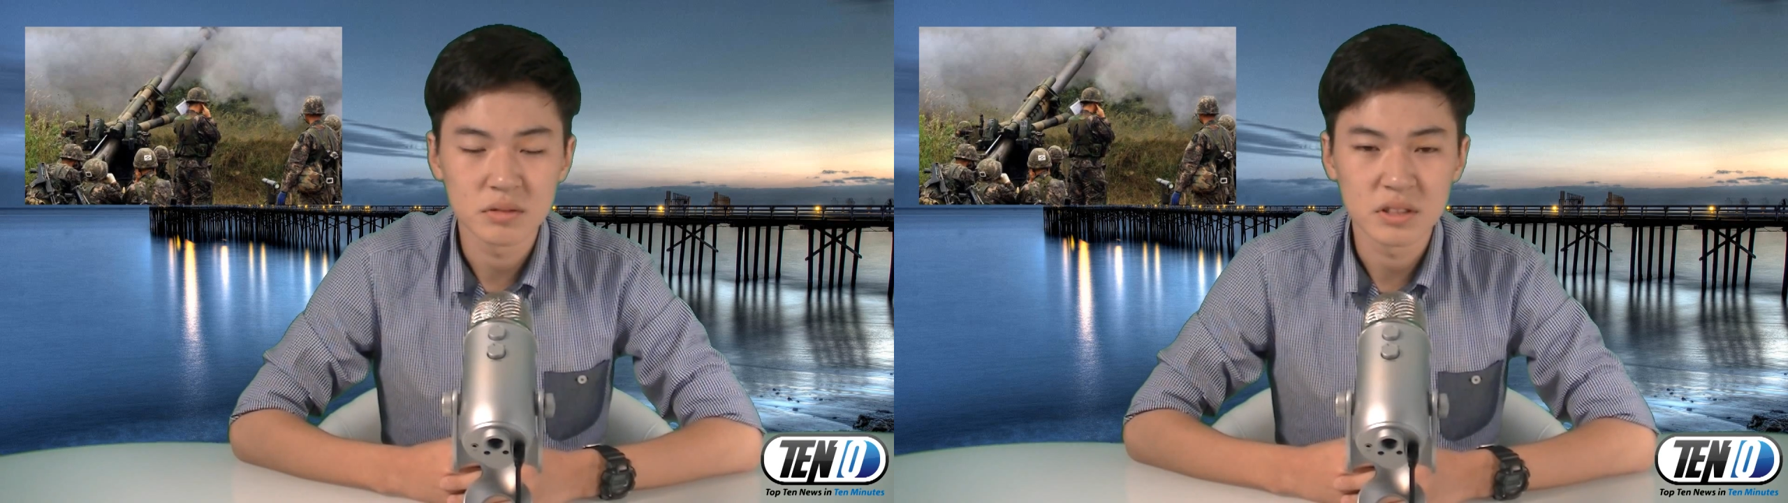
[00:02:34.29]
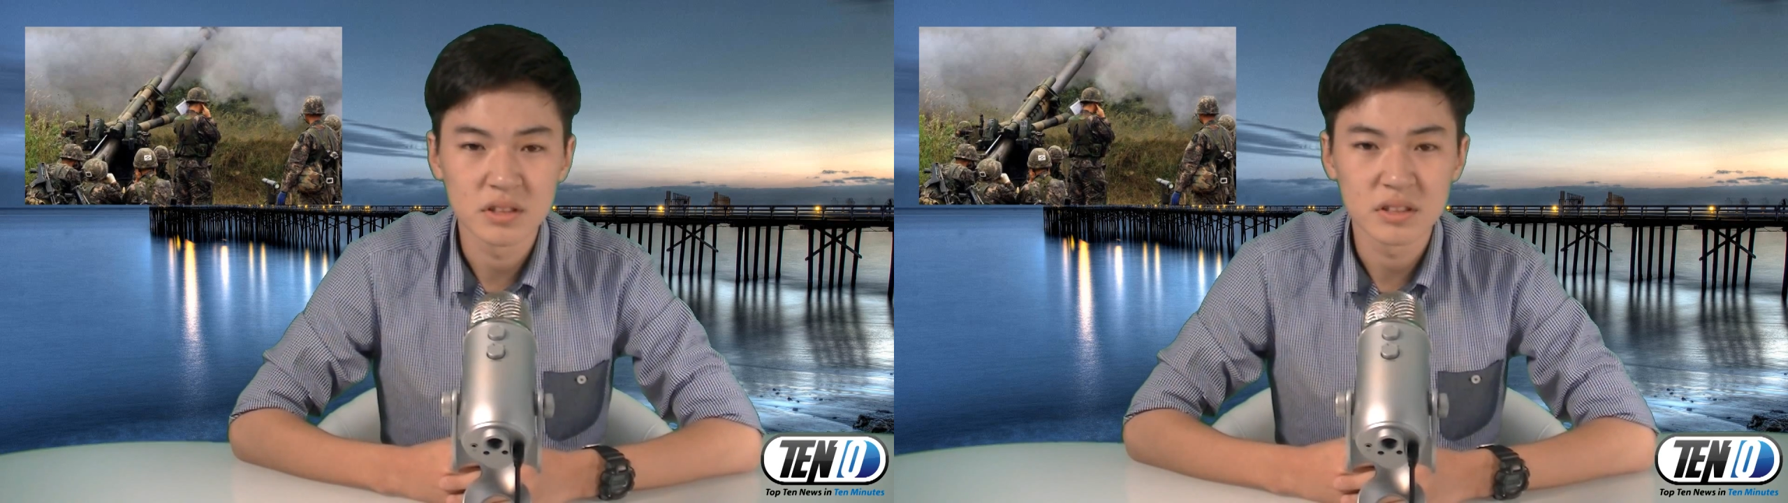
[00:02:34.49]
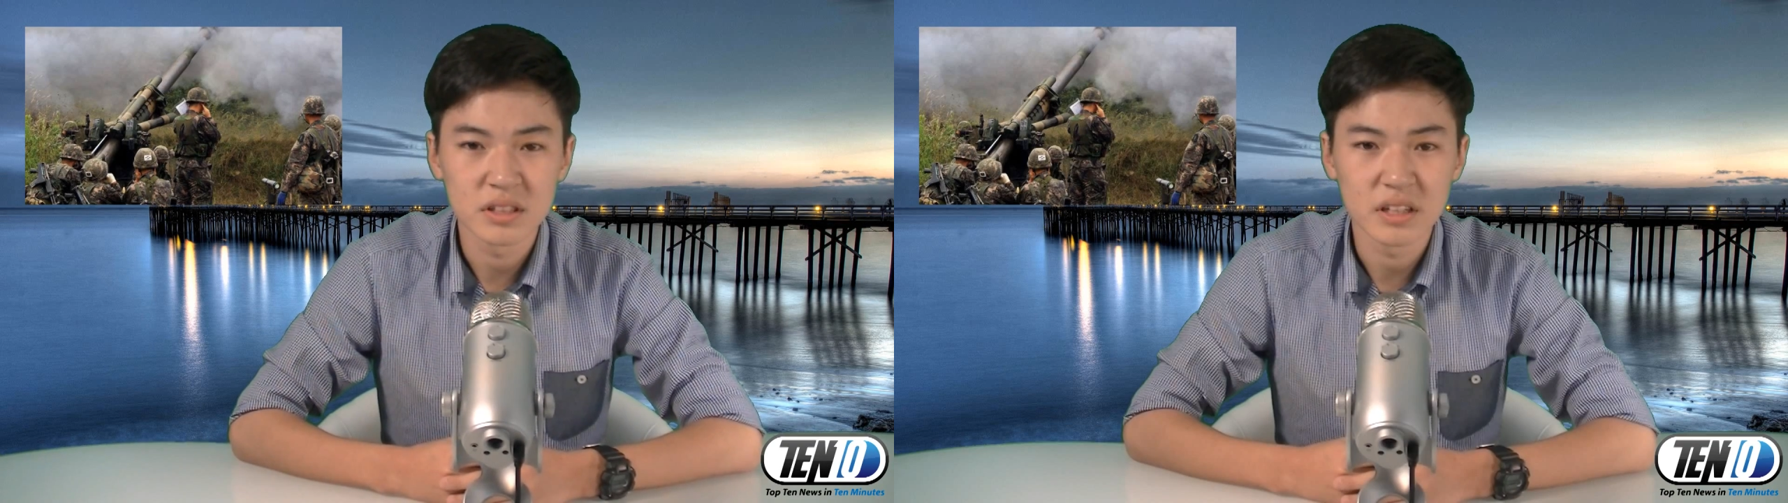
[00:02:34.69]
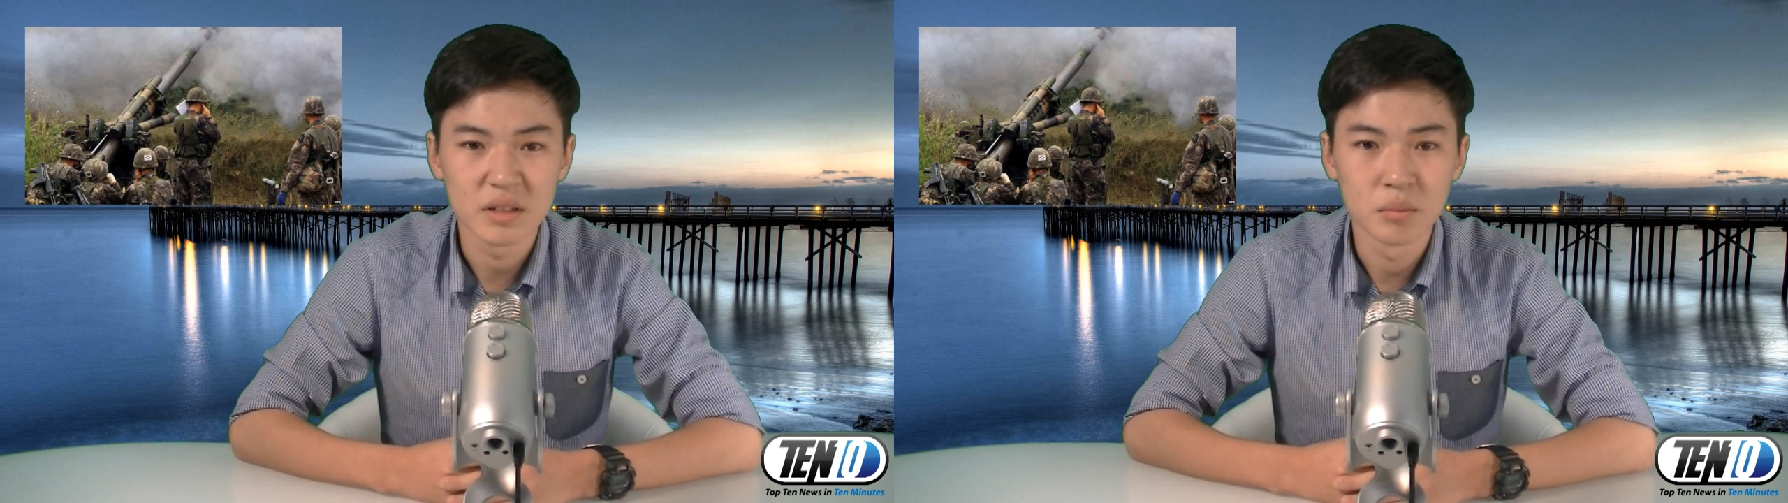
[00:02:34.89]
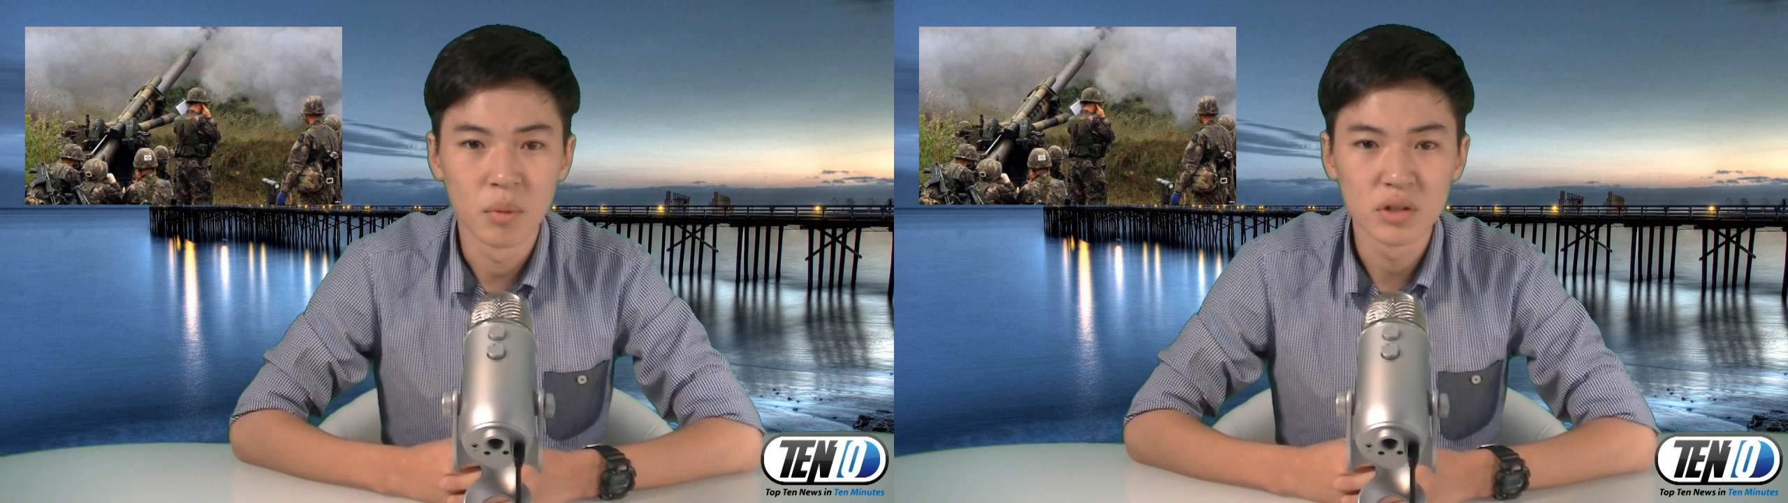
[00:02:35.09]
resulting
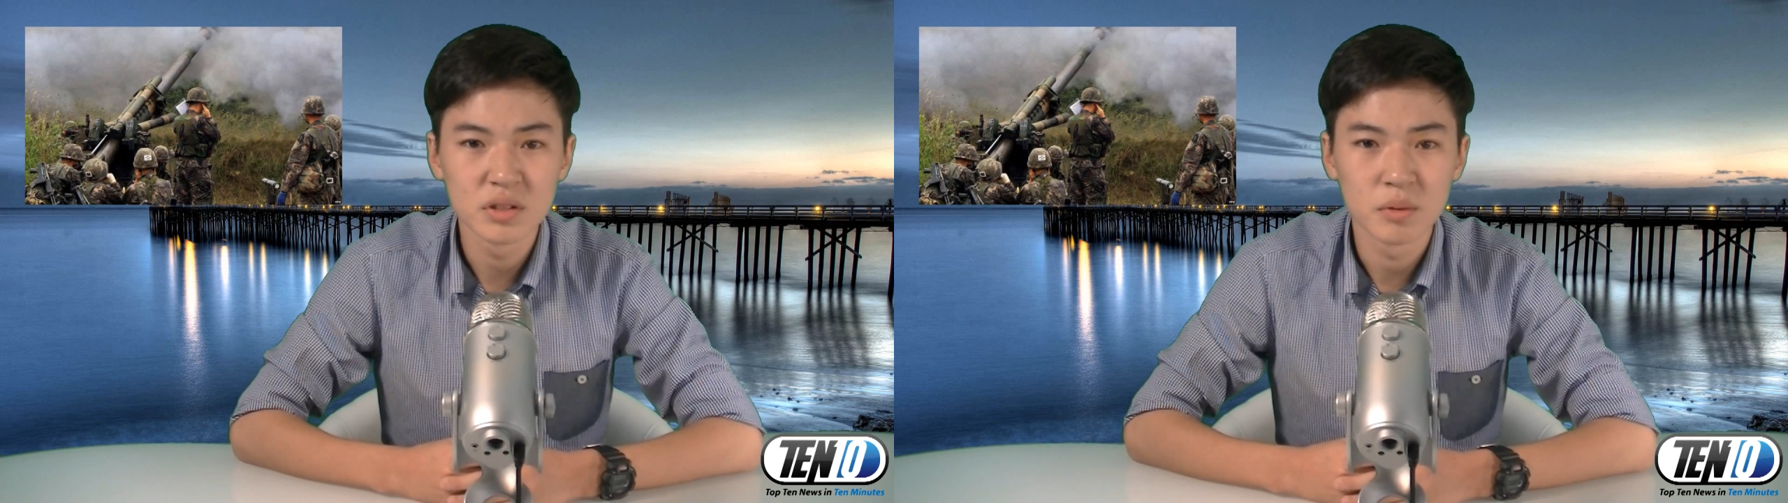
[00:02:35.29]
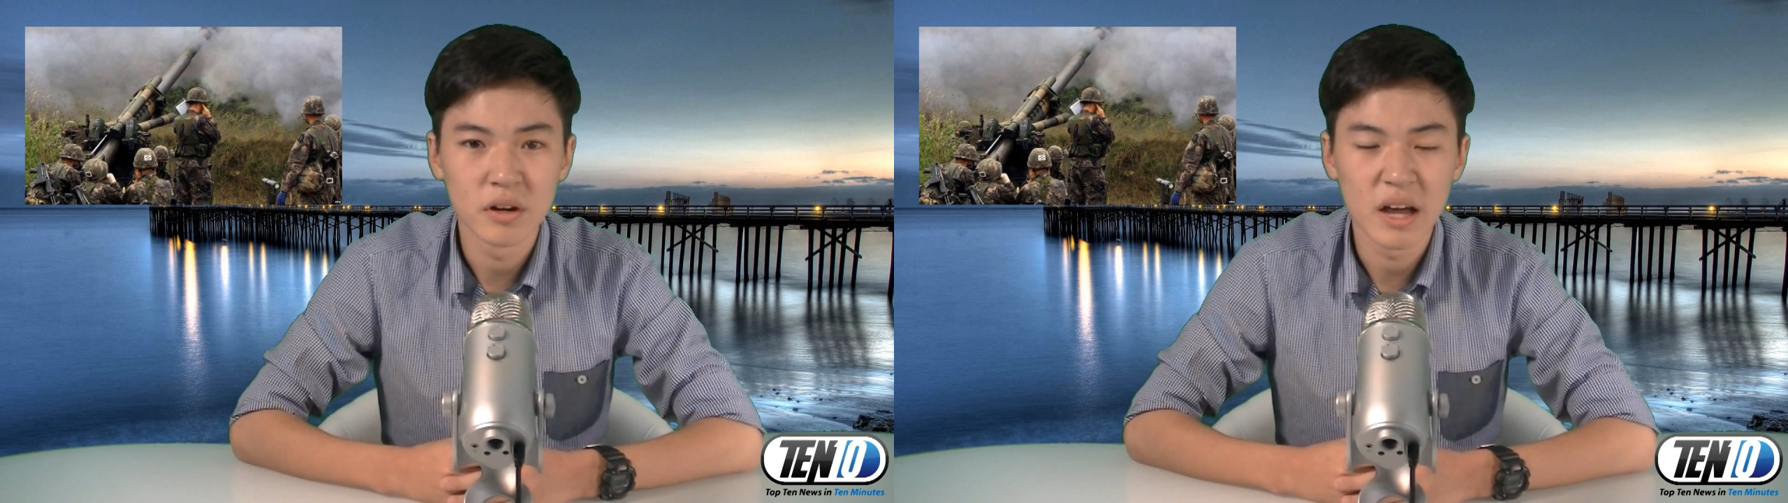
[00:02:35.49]
in multiple